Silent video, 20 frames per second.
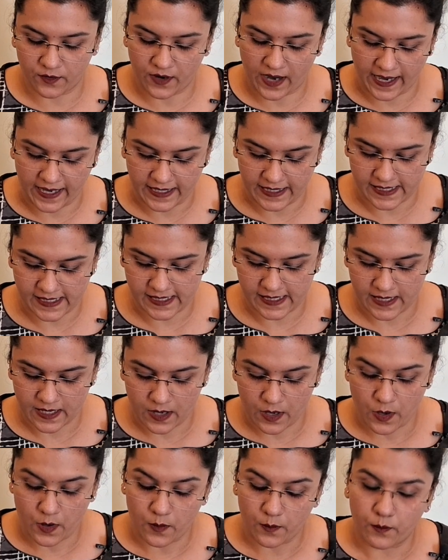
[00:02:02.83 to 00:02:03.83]
rights
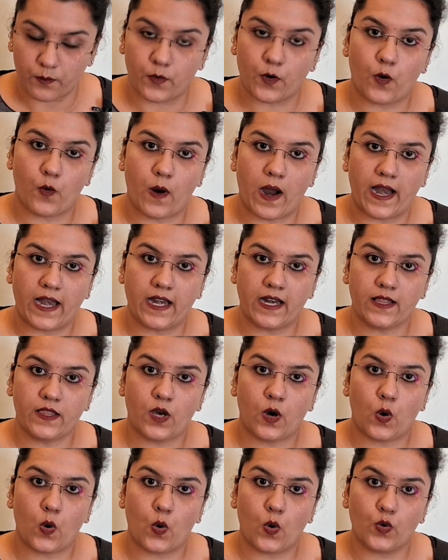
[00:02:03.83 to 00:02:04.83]
provide
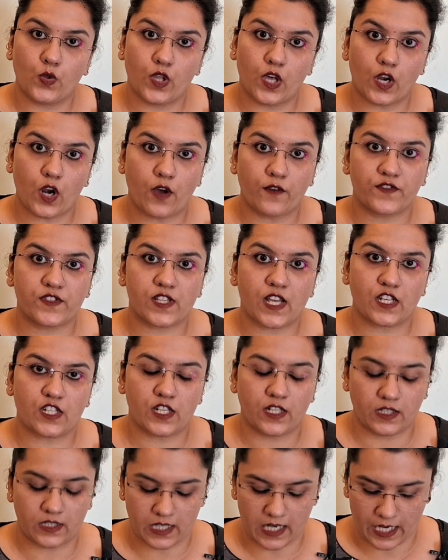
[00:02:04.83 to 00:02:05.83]
the owner of such
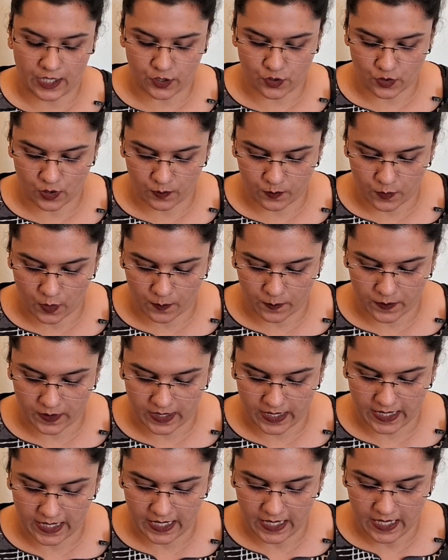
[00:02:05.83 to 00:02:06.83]
intellectual
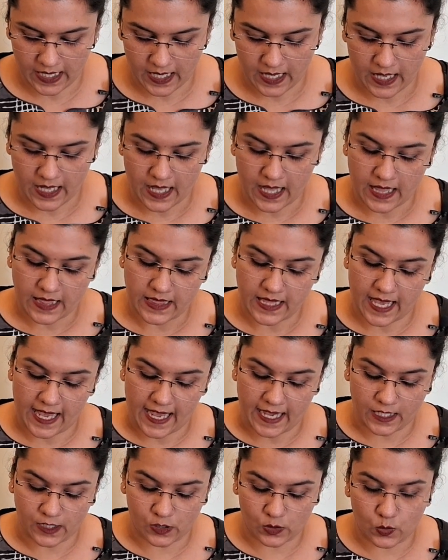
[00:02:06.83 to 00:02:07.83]
property the
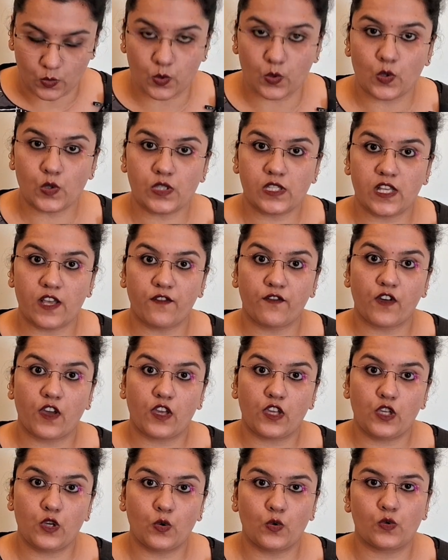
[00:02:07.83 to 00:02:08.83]
exclusive
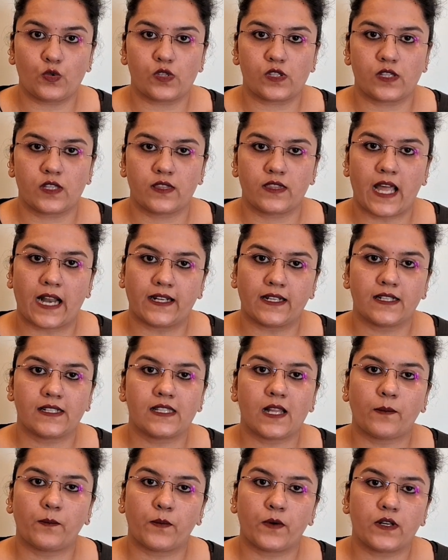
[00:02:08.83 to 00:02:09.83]
use, that is,
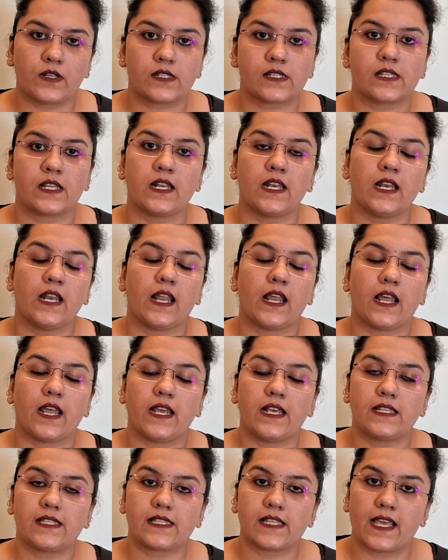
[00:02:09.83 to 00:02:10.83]
that person
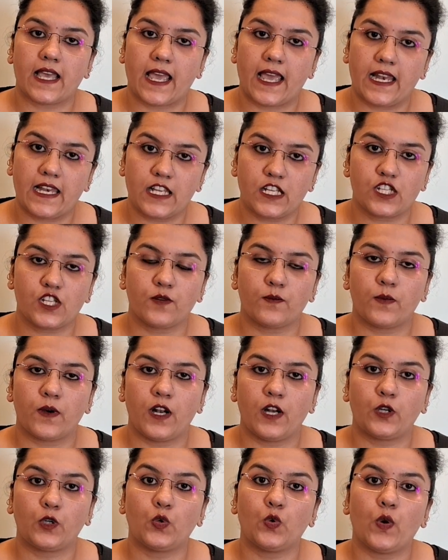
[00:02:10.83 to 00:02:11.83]
is
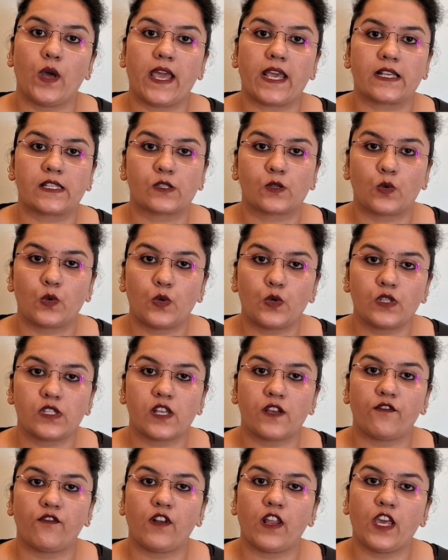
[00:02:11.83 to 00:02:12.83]
eligible to
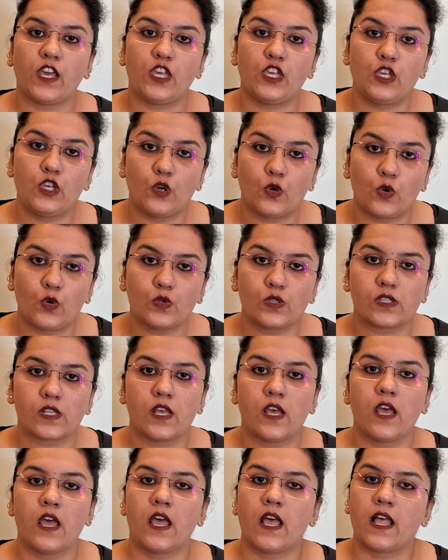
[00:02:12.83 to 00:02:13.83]
exclusively use
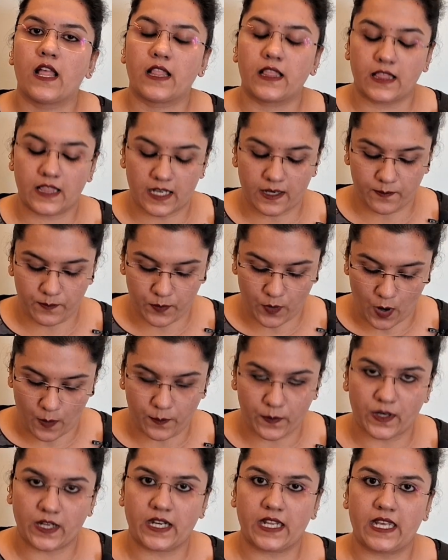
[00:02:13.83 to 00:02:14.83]
the
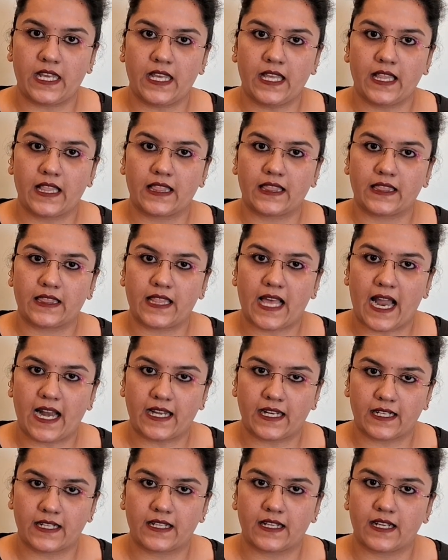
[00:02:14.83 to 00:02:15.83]
property
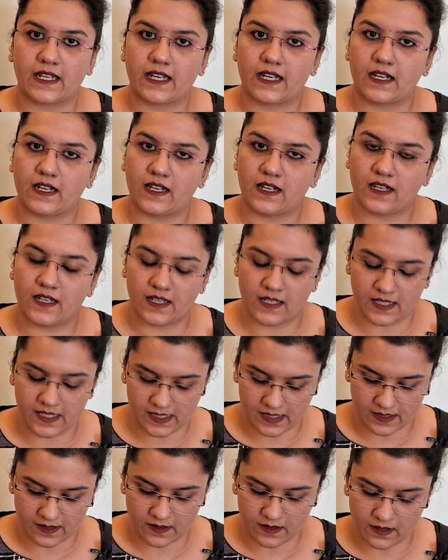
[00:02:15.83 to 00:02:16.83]
that
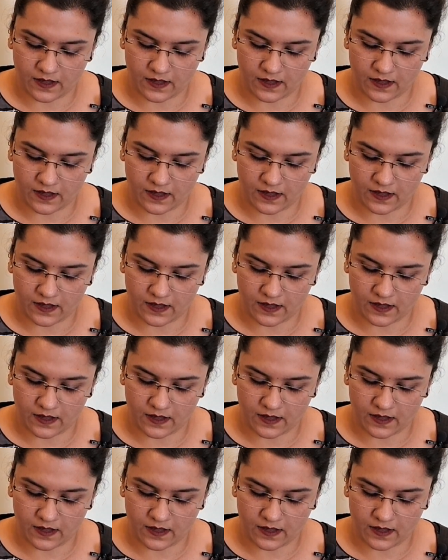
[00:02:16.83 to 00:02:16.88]
is